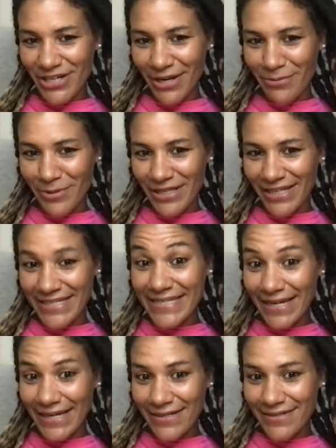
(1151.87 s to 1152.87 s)
I will
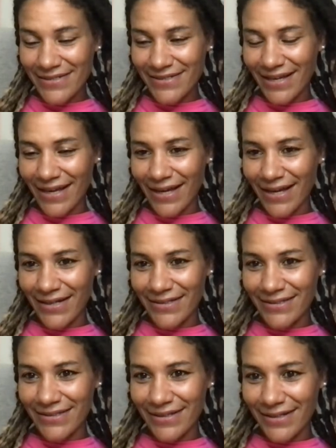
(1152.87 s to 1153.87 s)
attend
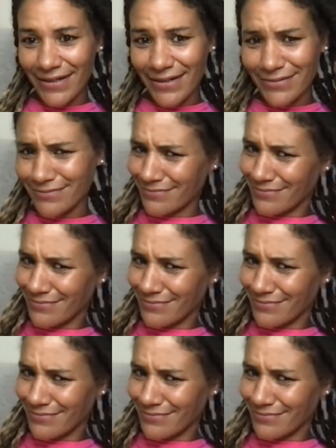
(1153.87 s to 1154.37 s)
and uh